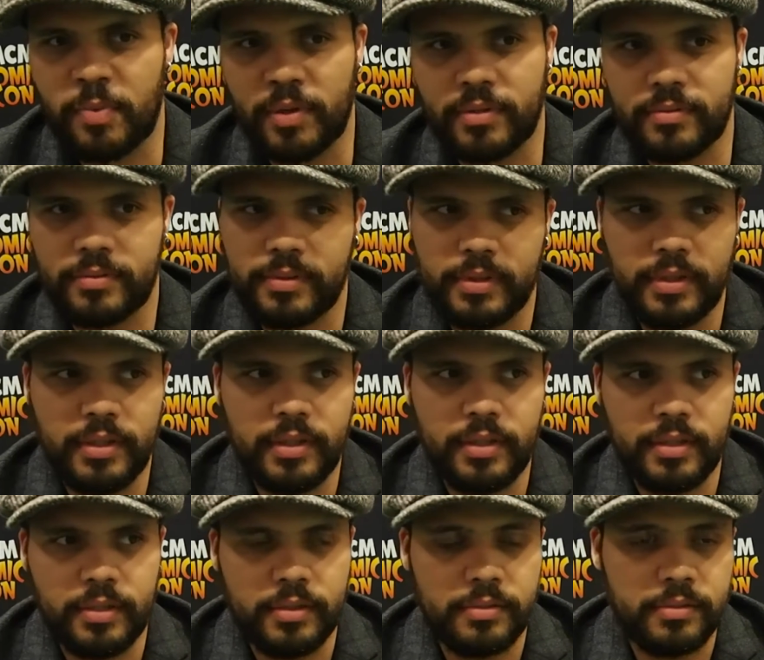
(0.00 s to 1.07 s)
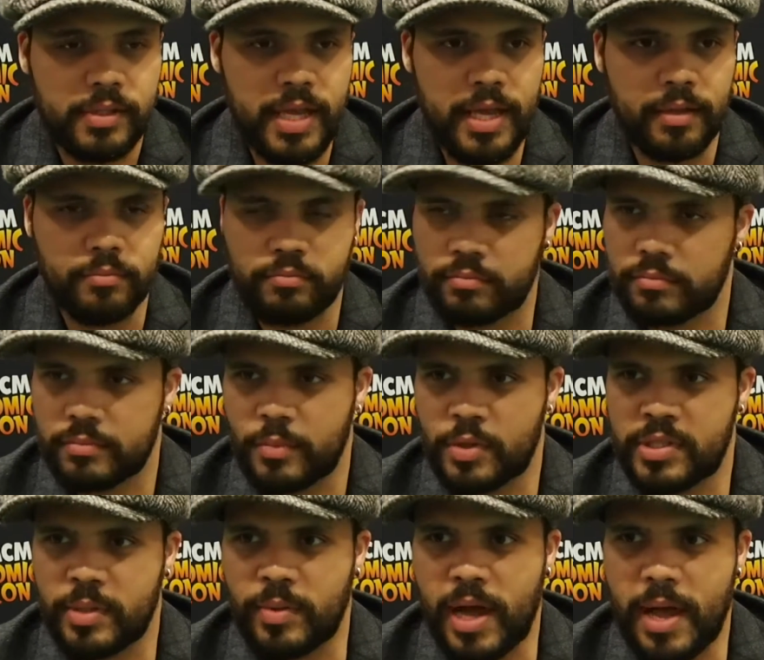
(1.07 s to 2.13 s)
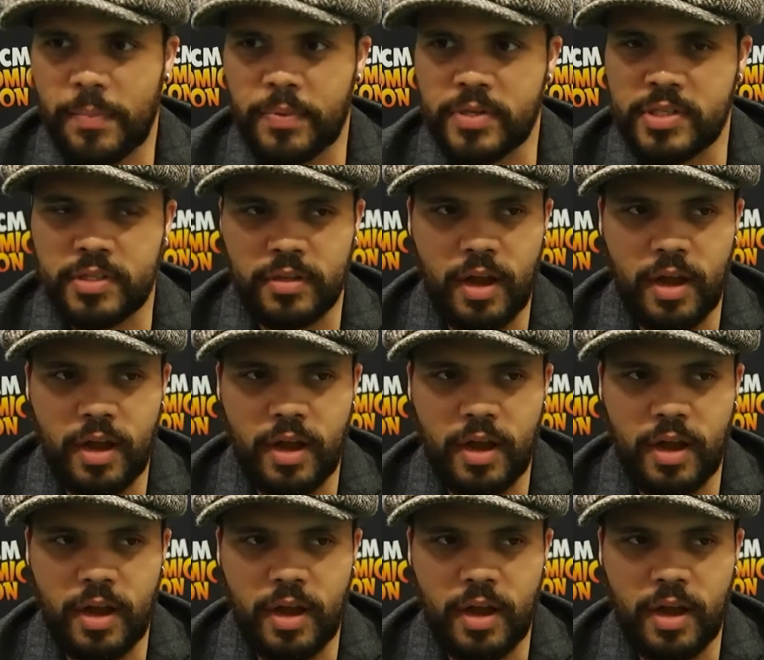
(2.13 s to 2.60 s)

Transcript: But yeah, we'll see what happens.